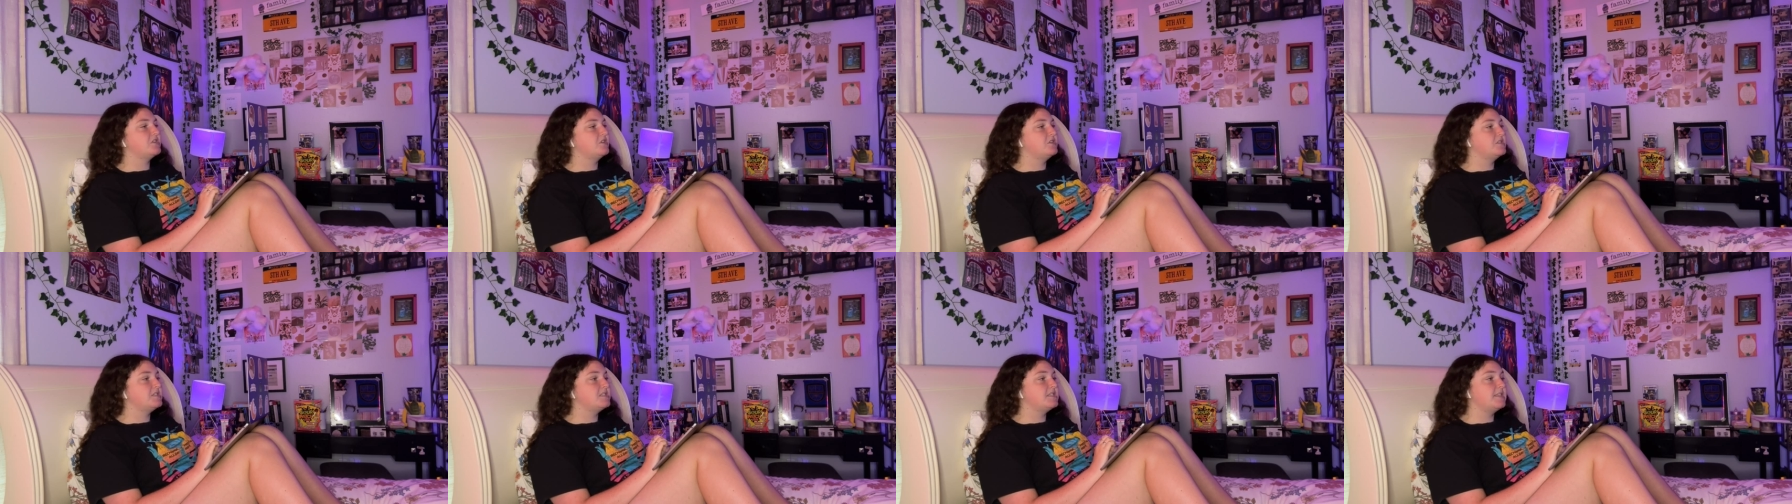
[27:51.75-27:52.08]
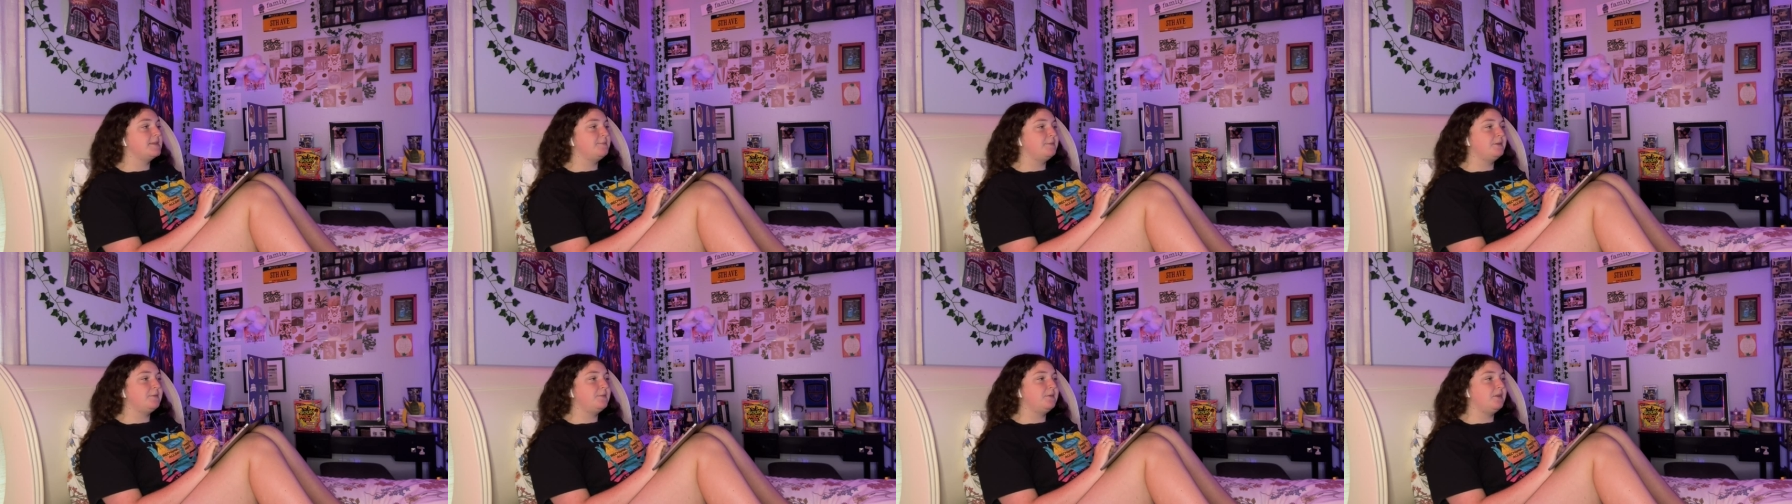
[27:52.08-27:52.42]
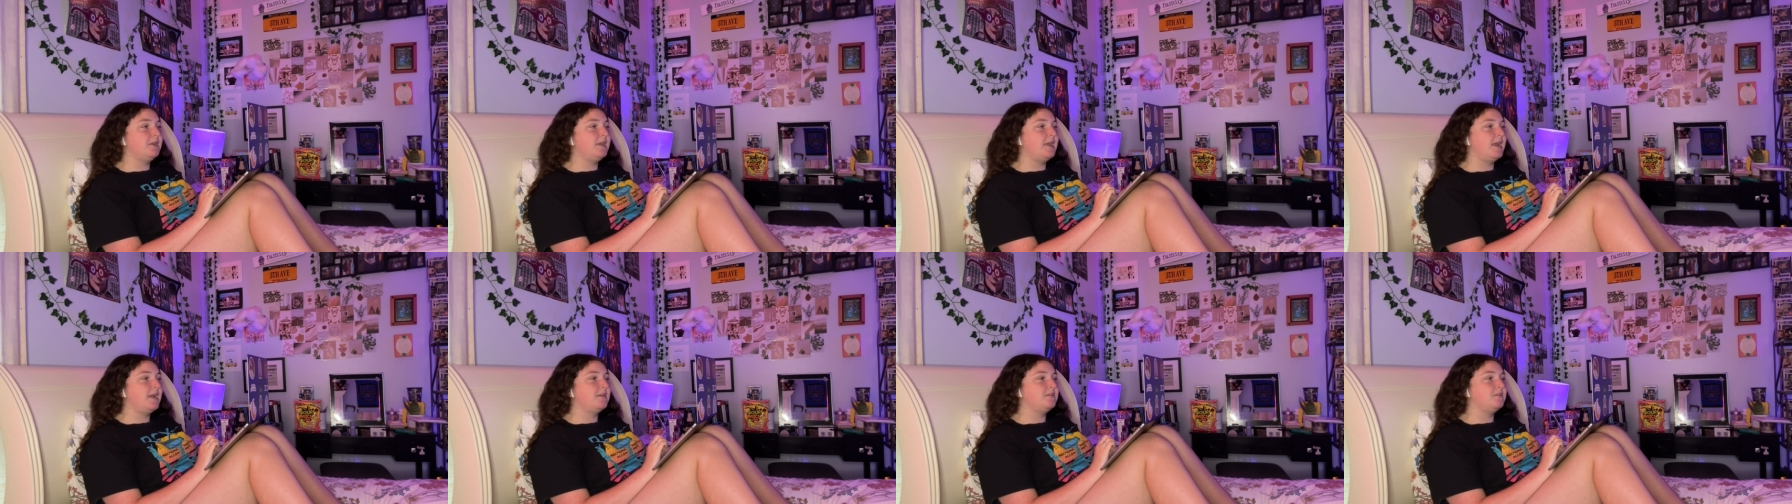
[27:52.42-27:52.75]
on Sleeping Beauty
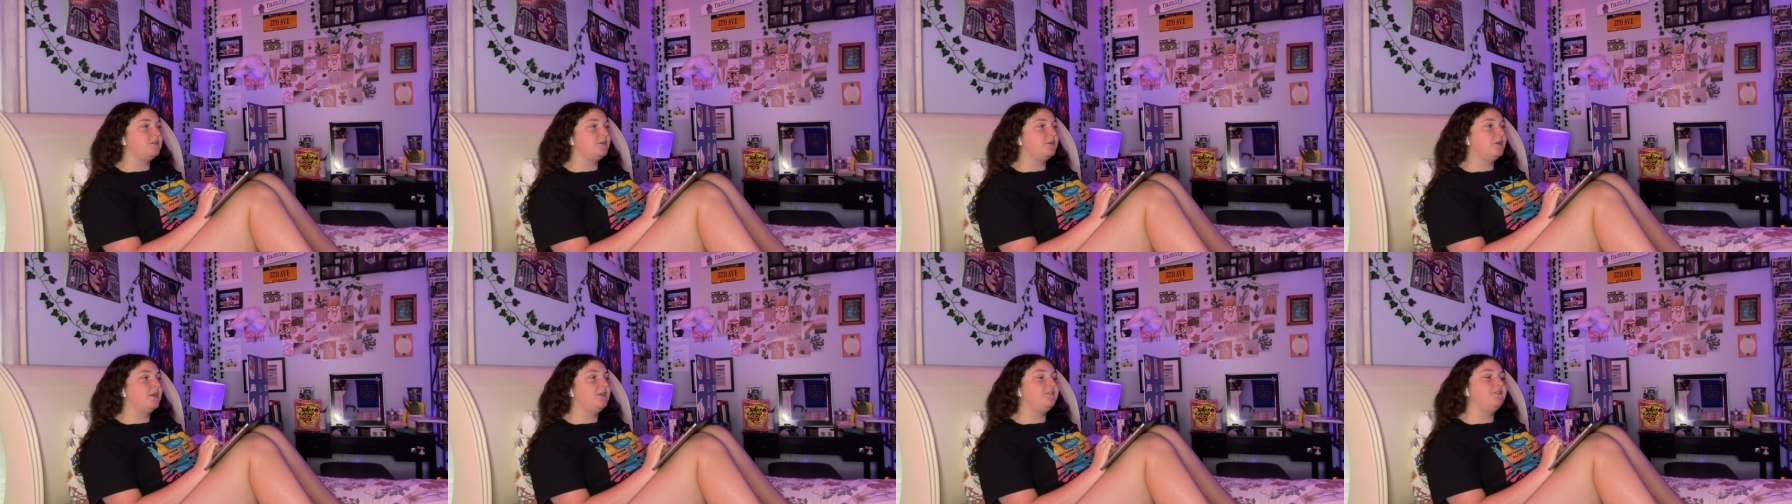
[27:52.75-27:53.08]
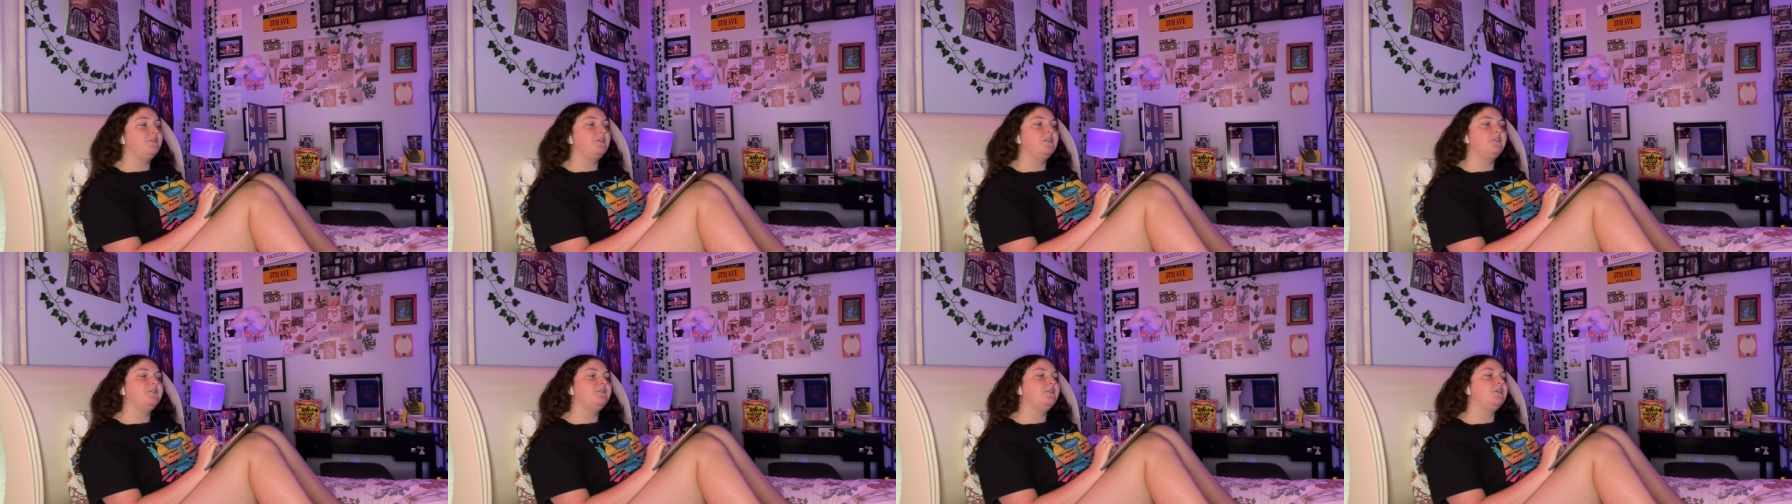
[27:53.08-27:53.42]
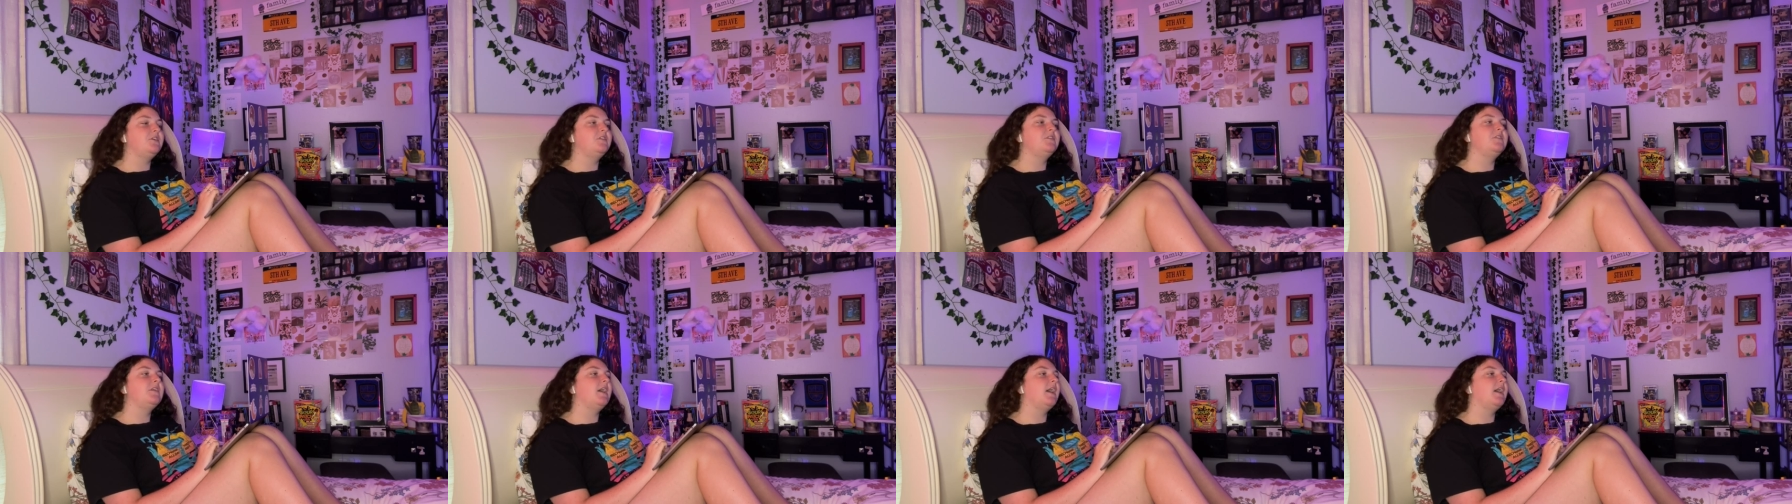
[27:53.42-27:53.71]
Castle and for the first